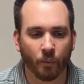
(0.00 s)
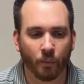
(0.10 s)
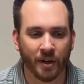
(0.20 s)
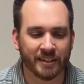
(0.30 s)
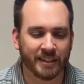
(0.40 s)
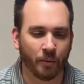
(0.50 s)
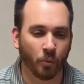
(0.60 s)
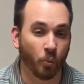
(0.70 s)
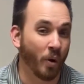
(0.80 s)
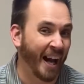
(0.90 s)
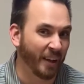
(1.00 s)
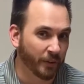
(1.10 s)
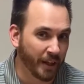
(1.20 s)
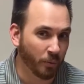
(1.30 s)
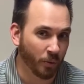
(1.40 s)
were
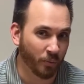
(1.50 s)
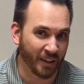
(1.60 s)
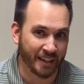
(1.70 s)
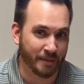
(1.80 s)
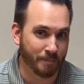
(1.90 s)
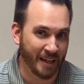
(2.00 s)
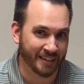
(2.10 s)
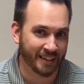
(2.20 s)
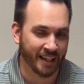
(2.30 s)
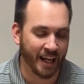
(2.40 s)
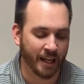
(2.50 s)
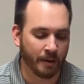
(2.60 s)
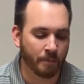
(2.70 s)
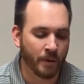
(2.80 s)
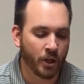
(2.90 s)
wild. They weren't really domesticated.